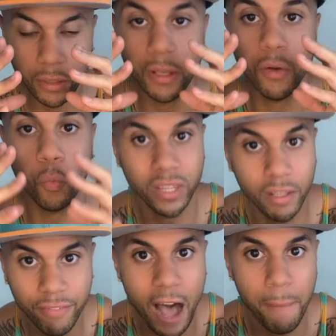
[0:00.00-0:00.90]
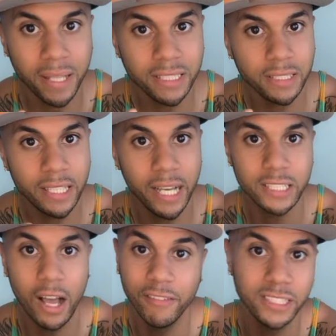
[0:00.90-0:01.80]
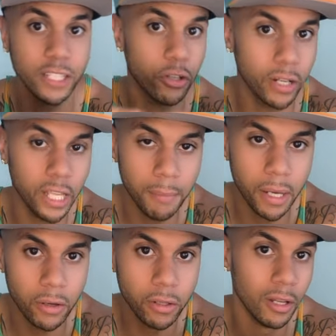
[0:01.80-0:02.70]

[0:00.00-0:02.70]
Within 5 business days, I'll have it sent to your email.